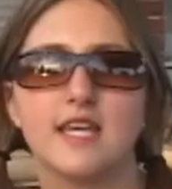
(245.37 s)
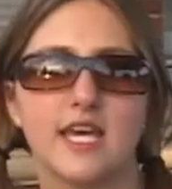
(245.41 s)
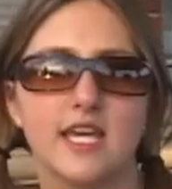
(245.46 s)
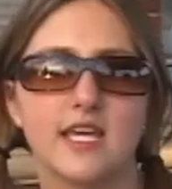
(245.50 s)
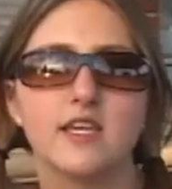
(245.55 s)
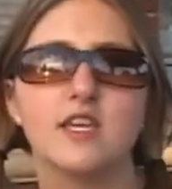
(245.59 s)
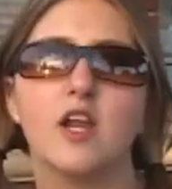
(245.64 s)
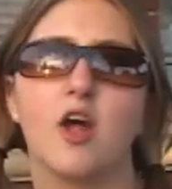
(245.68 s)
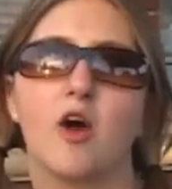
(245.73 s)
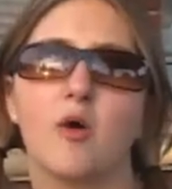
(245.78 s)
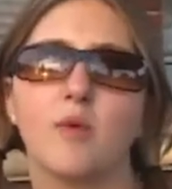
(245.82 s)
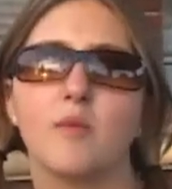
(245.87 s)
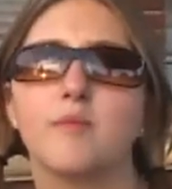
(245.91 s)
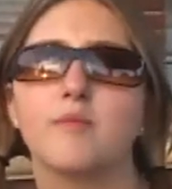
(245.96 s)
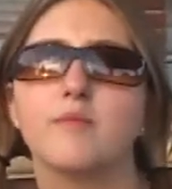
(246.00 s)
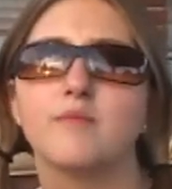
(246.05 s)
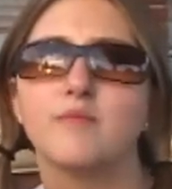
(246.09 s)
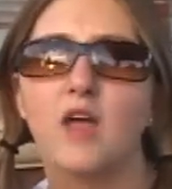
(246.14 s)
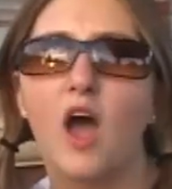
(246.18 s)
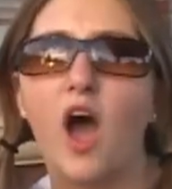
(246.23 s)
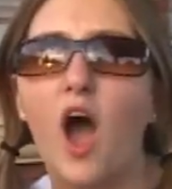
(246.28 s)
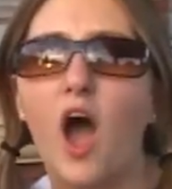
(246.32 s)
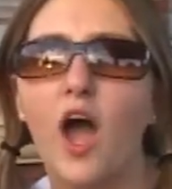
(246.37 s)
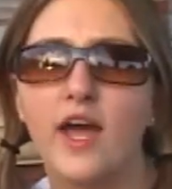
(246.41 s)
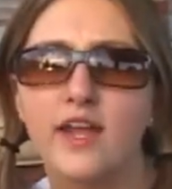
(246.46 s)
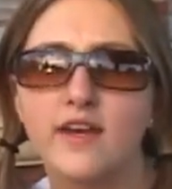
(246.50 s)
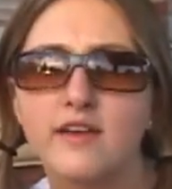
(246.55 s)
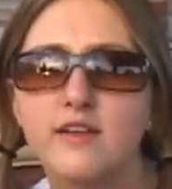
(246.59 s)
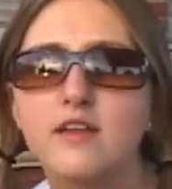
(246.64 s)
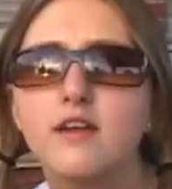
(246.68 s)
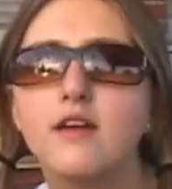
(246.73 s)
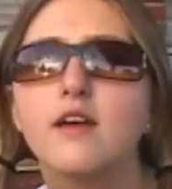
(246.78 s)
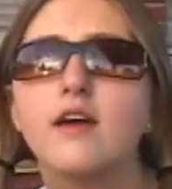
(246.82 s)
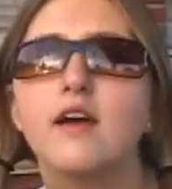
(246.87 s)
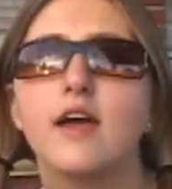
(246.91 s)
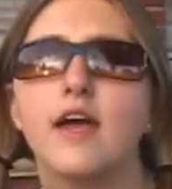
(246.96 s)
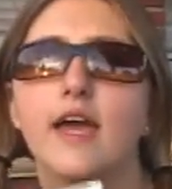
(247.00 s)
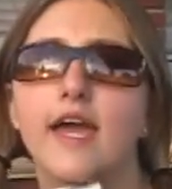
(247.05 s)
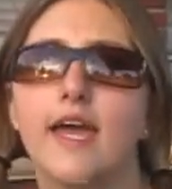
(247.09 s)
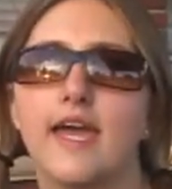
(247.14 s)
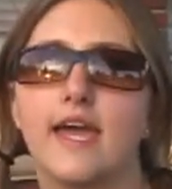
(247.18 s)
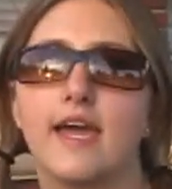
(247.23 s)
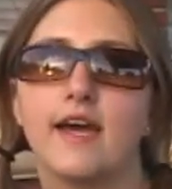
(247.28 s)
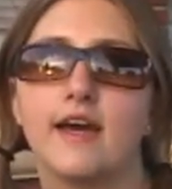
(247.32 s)
like, you know, hot
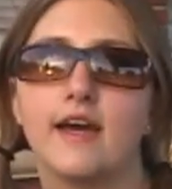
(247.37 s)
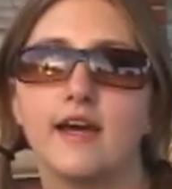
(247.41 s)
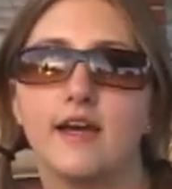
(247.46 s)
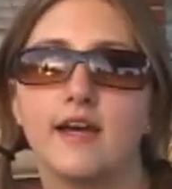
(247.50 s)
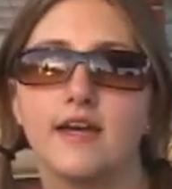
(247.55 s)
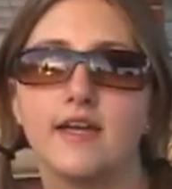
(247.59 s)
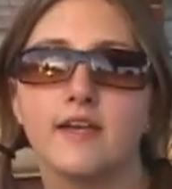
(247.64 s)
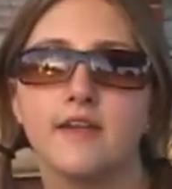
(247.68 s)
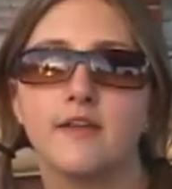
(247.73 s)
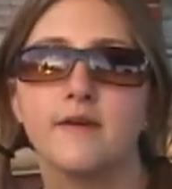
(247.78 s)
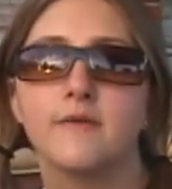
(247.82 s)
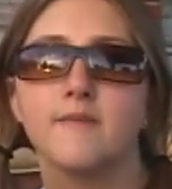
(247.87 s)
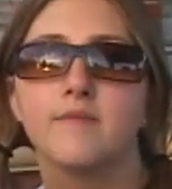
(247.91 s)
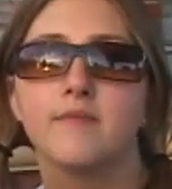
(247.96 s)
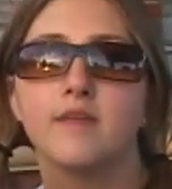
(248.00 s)
and